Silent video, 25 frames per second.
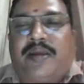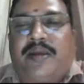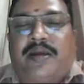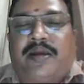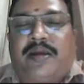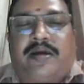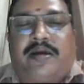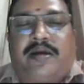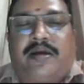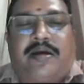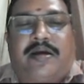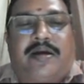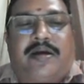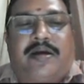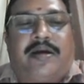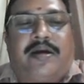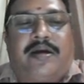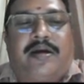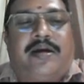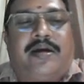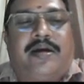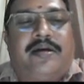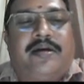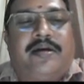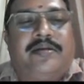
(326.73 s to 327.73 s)

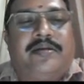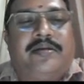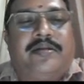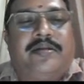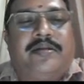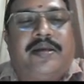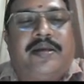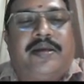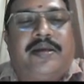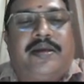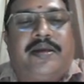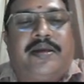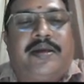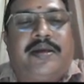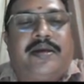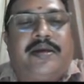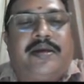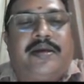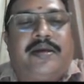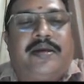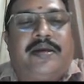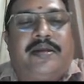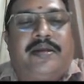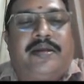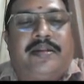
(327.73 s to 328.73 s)

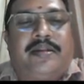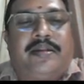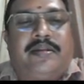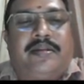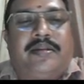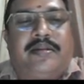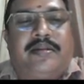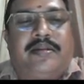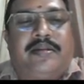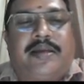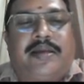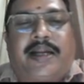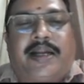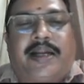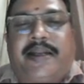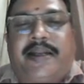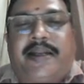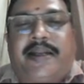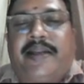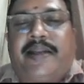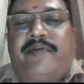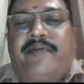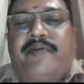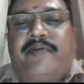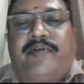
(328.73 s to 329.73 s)
The
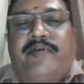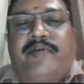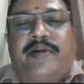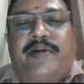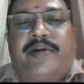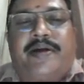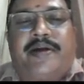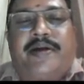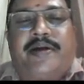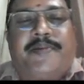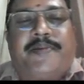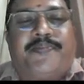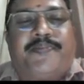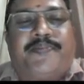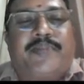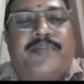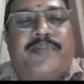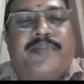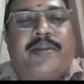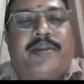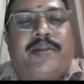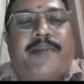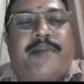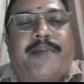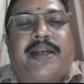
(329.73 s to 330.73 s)
criteria for
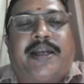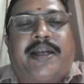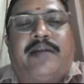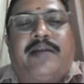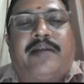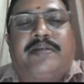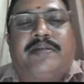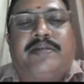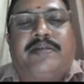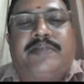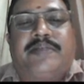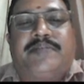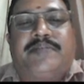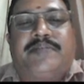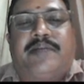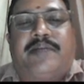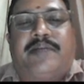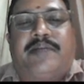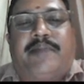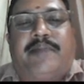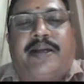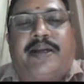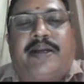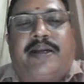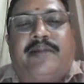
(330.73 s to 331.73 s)
the patentable subject
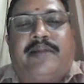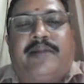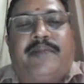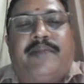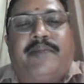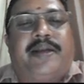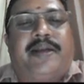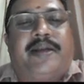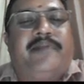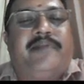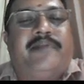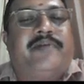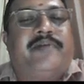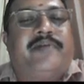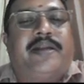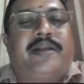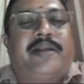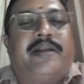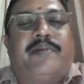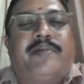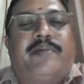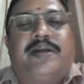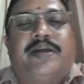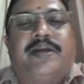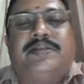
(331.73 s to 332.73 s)
matter may differ
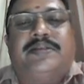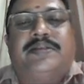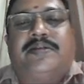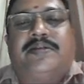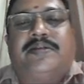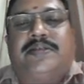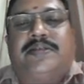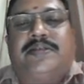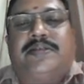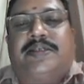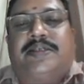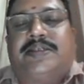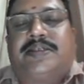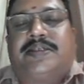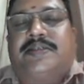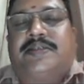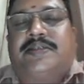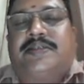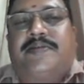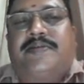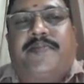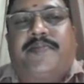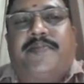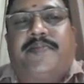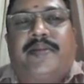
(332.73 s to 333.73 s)
among
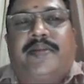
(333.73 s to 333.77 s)
jurisdictions.